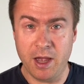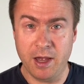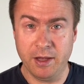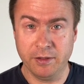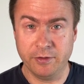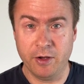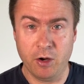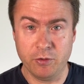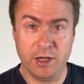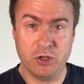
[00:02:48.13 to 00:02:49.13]
and
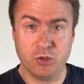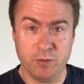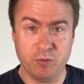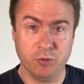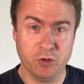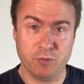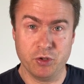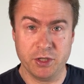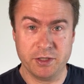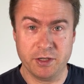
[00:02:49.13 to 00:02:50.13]
how they actually put those
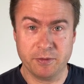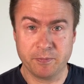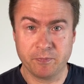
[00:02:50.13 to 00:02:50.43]
projects here.